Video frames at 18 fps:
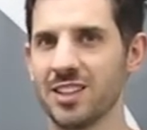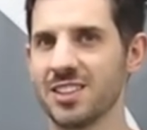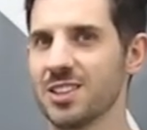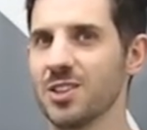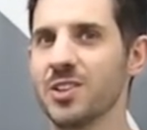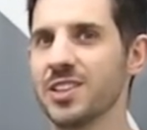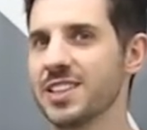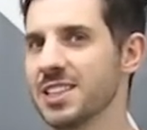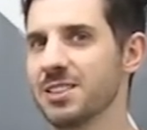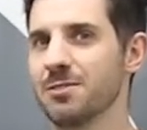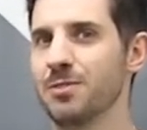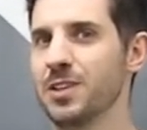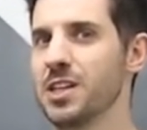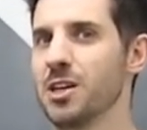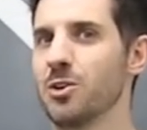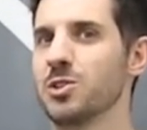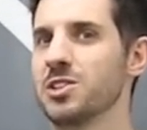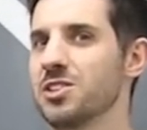As soon as this
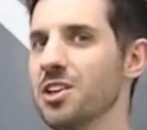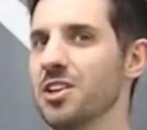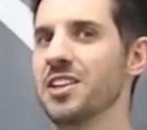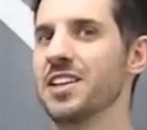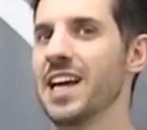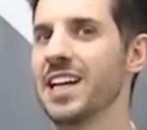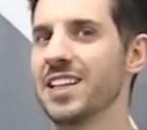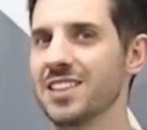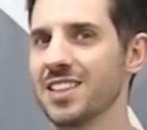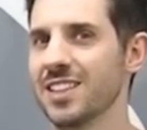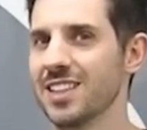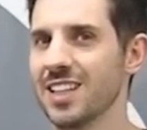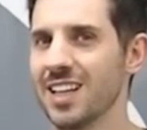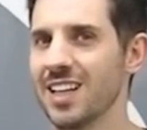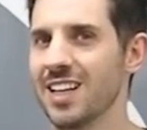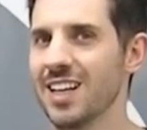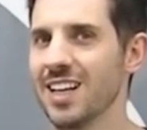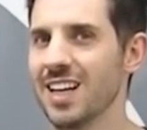video is done and edited,
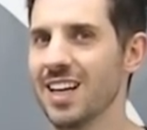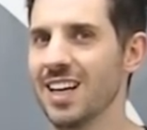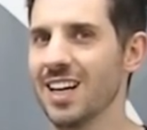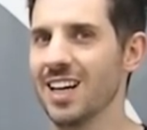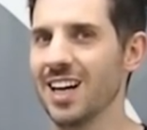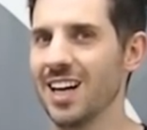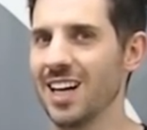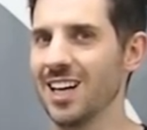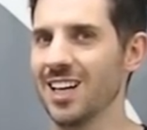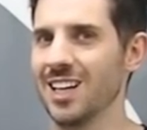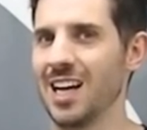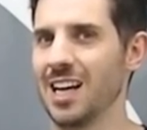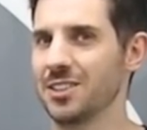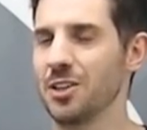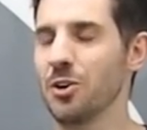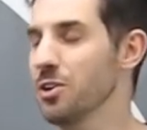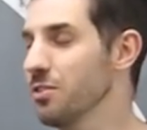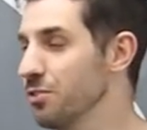
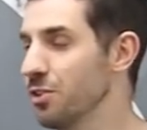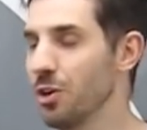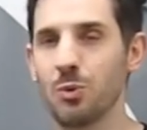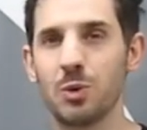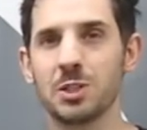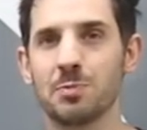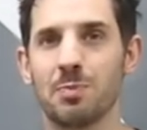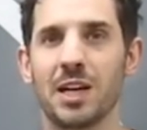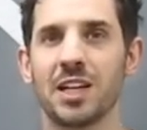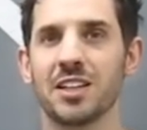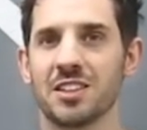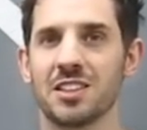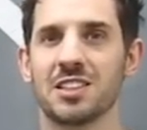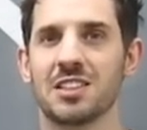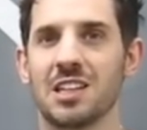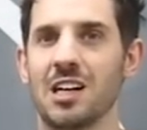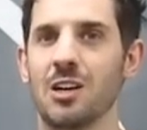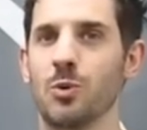I don't even know which bike to
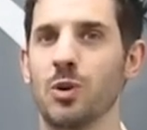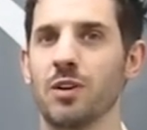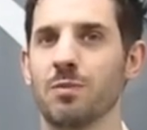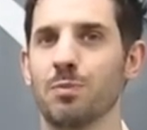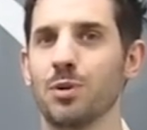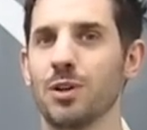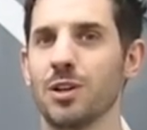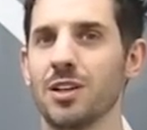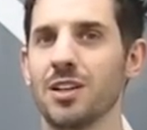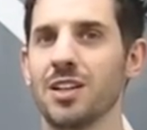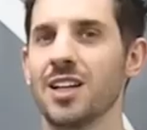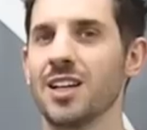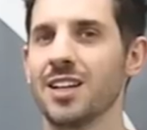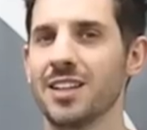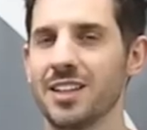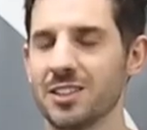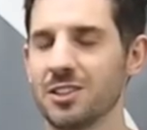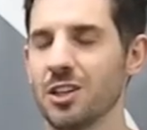start with, but
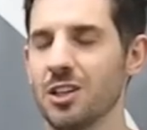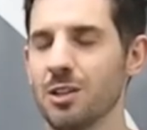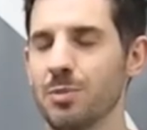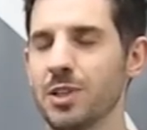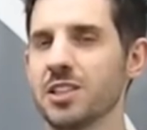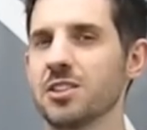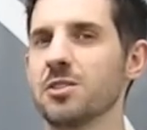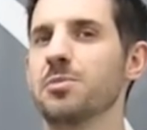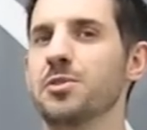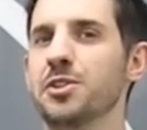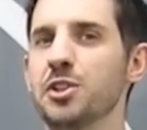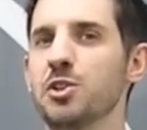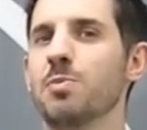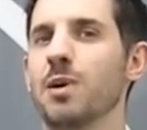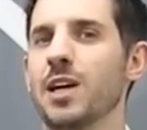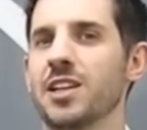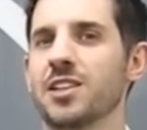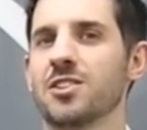there's gonna be some
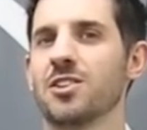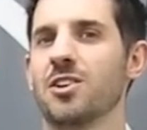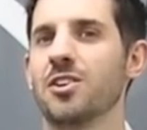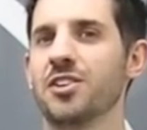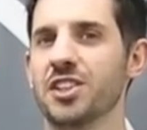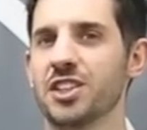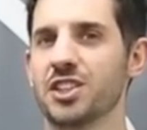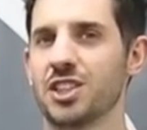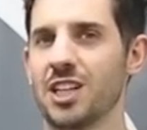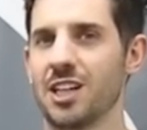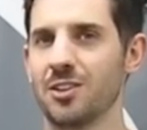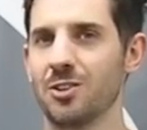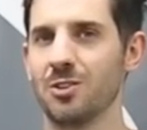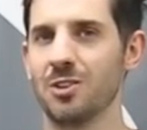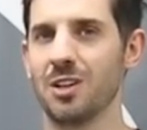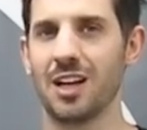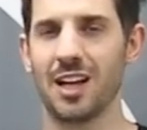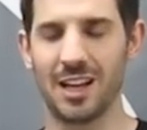new bikes on this
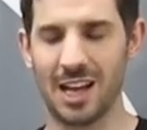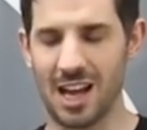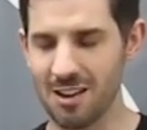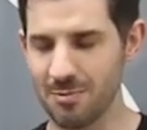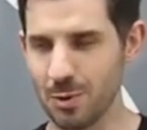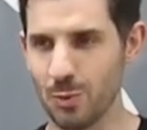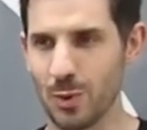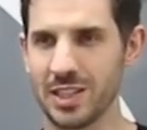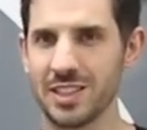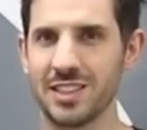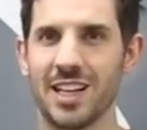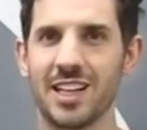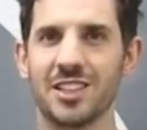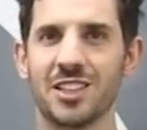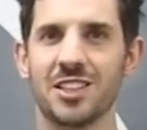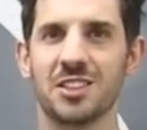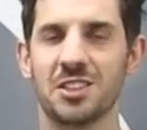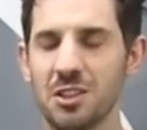channel. I've been waiting
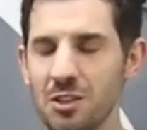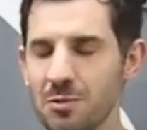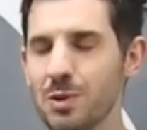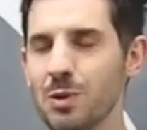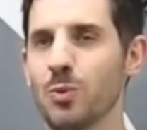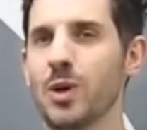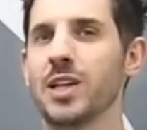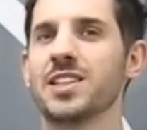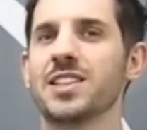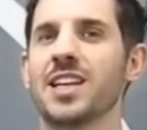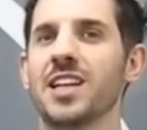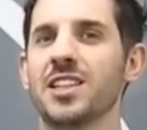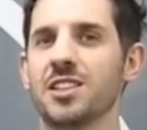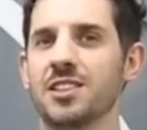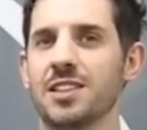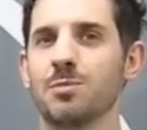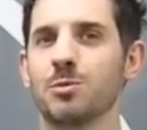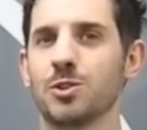ages, you've been waiting
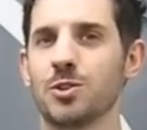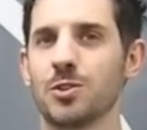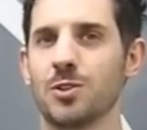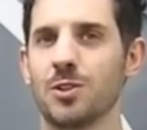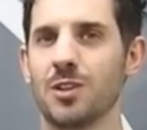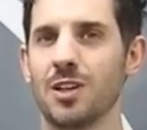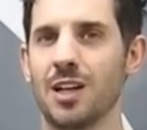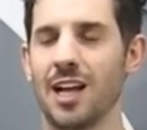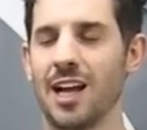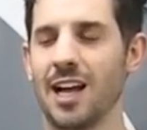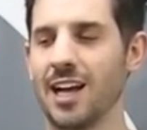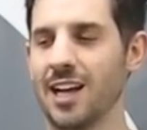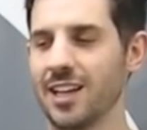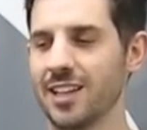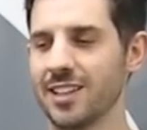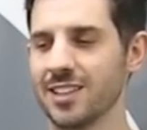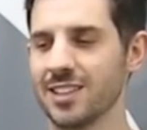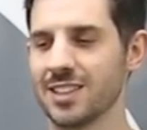ages, I'm sure,
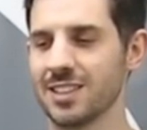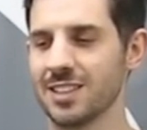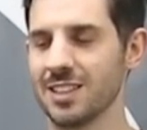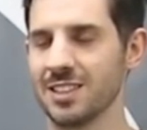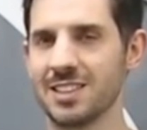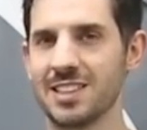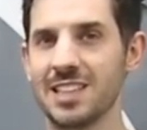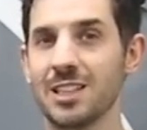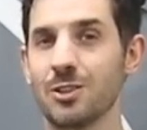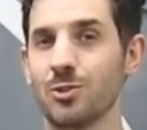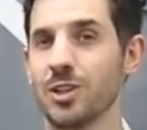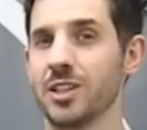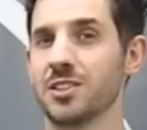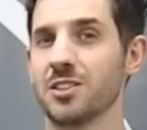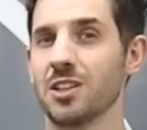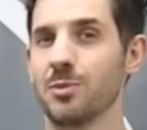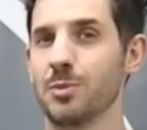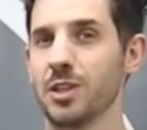and the secret
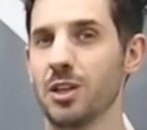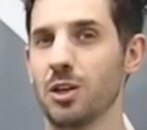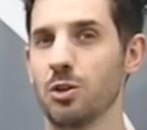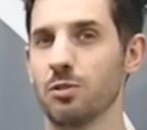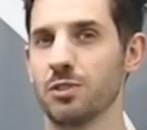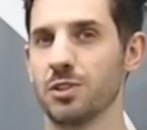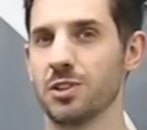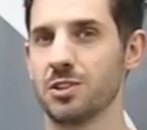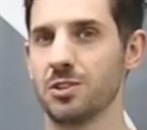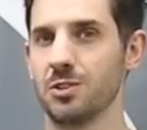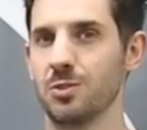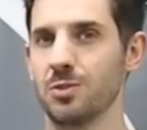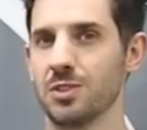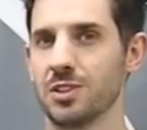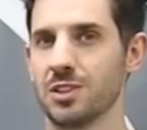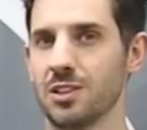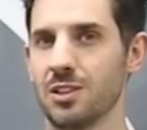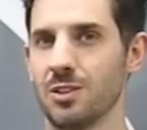is gonna be over
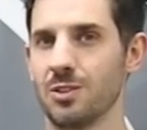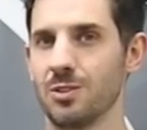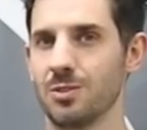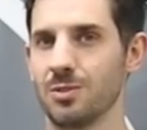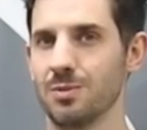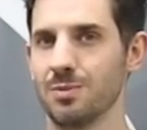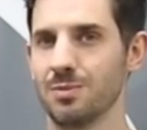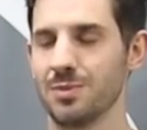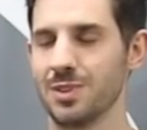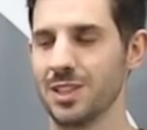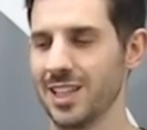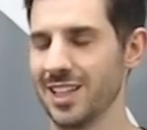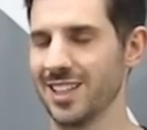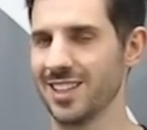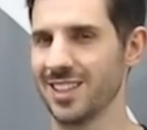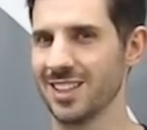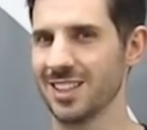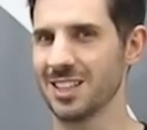soon, so
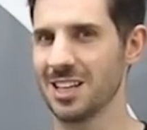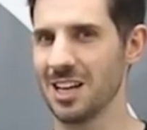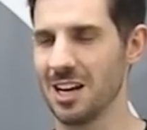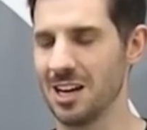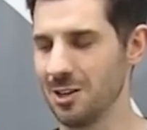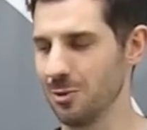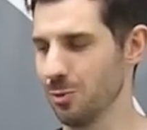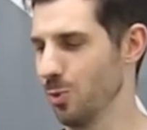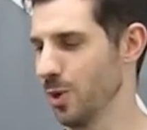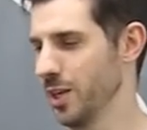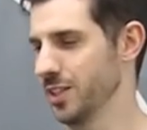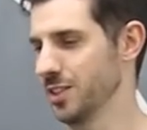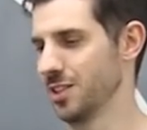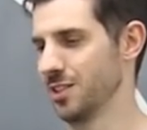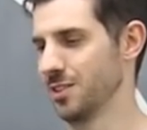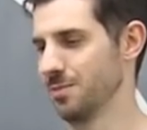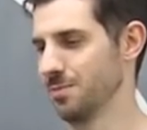yeah, can't wait.